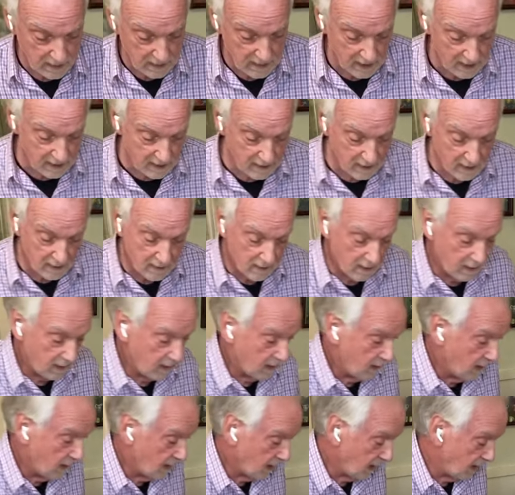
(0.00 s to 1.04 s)
to take
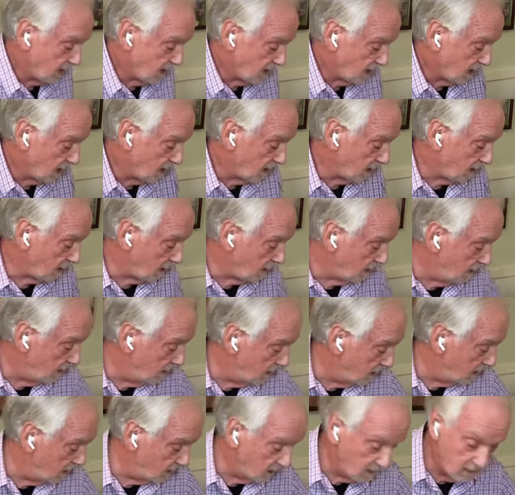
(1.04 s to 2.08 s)
a nice hunk
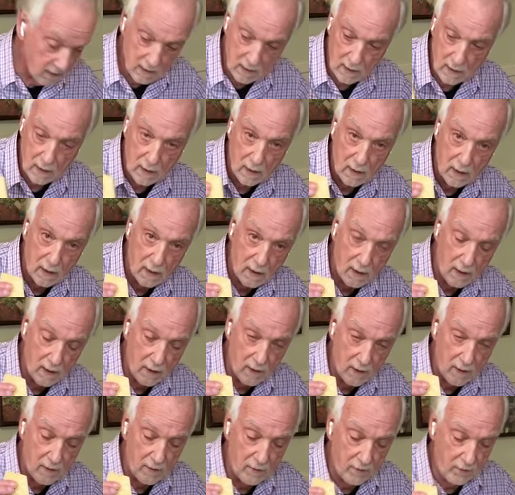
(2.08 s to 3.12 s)

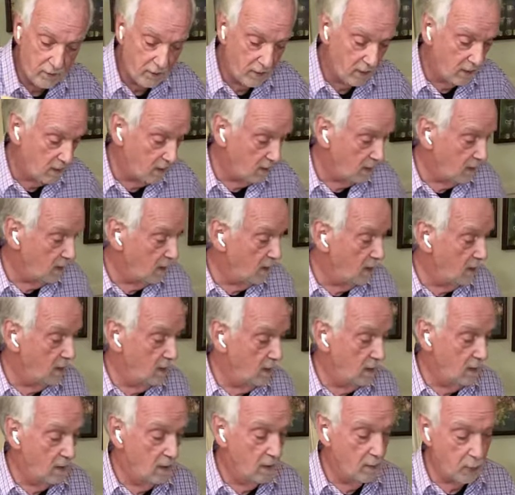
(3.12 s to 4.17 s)
of
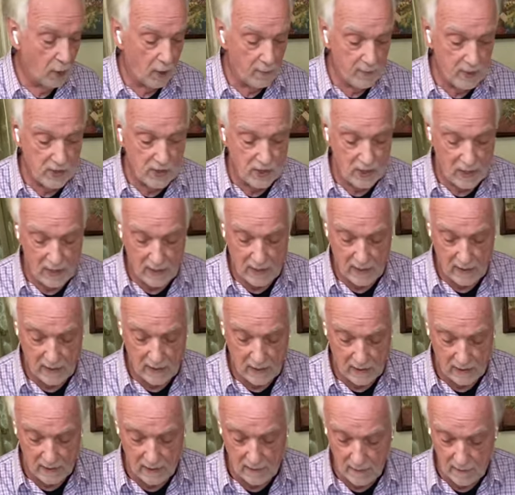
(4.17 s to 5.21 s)

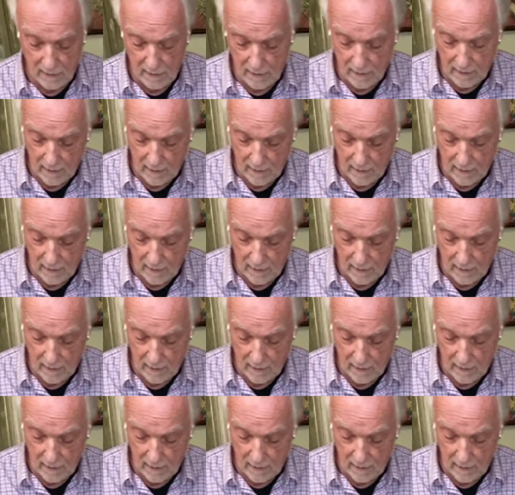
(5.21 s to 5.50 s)
Parmesan